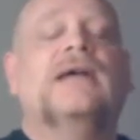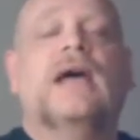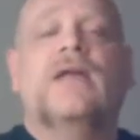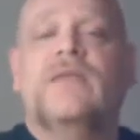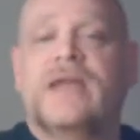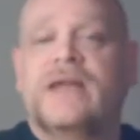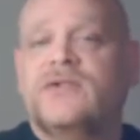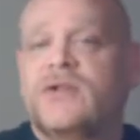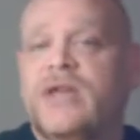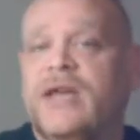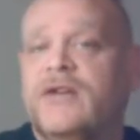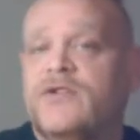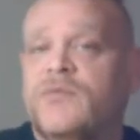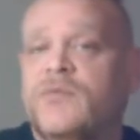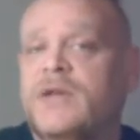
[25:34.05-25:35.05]
and the
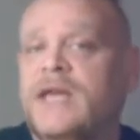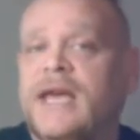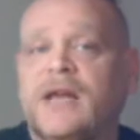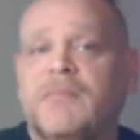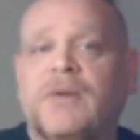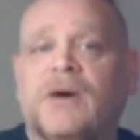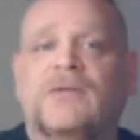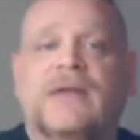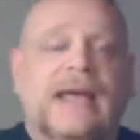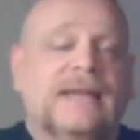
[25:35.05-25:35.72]
education we get about